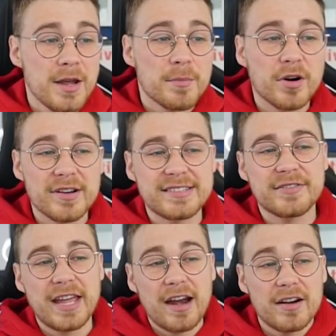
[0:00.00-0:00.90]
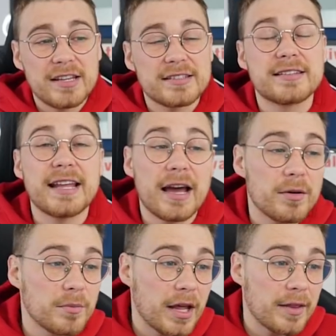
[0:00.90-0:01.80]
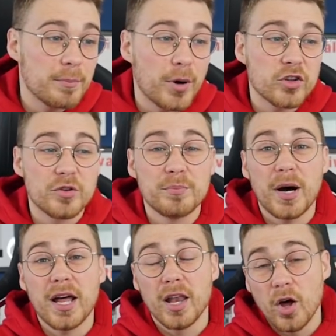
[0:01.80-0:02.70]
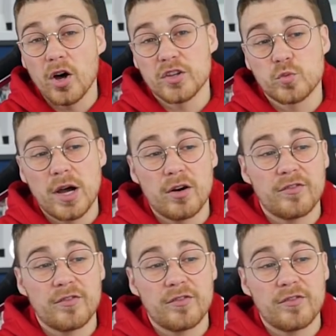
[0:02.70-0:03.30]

Progressive carries down at the bottom by a lot as well.